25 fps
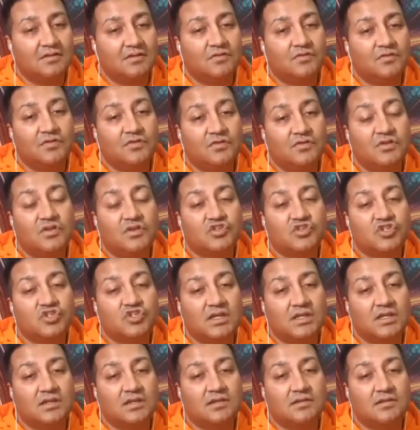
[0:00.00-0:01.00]
through your
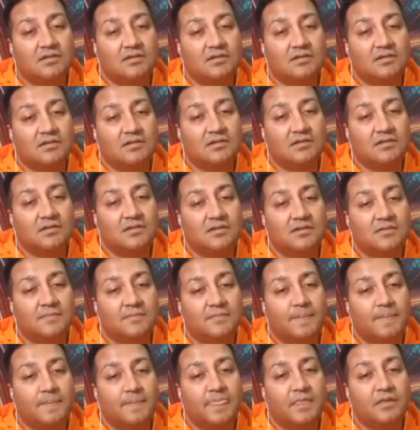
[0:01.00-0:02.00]
chin,
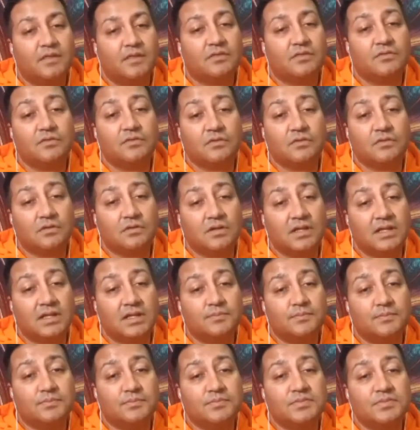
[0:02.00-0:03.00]
through your
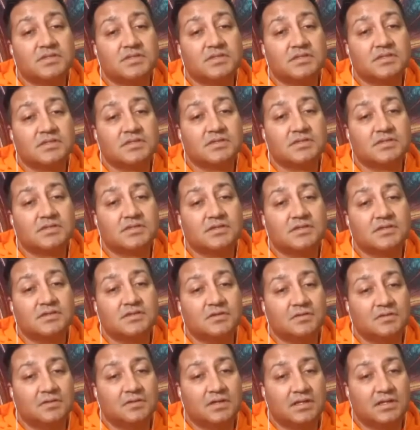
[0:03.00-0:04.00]
lips,
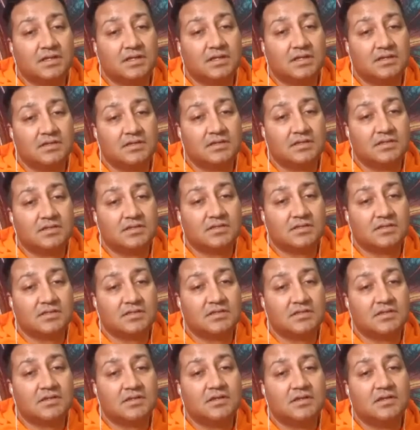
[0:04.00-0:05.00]
your ears,
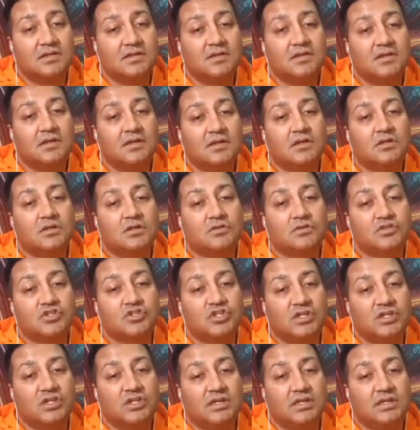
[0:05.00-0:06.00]
your
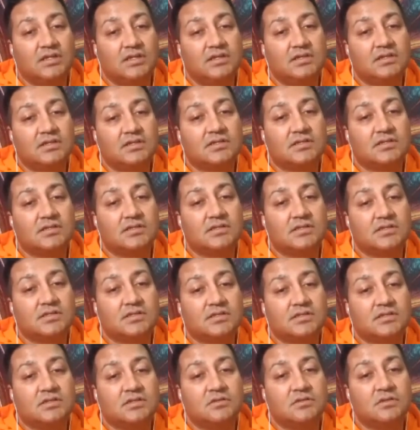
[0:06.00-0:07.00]

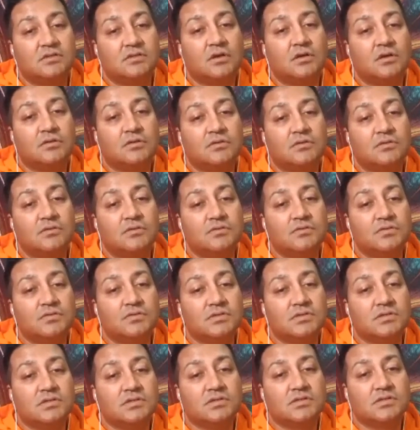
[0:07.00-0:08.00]
cheeks, your
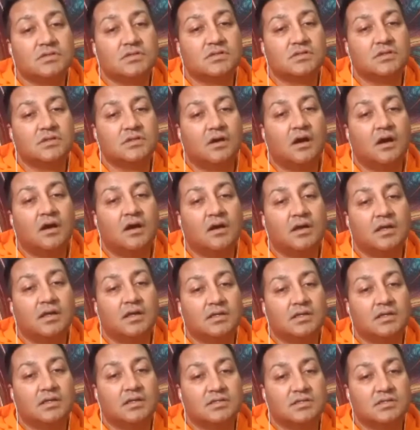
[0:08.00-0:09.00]
nose, your
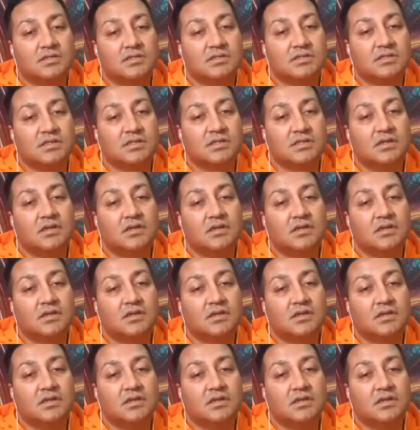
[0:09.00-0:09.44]
eyes,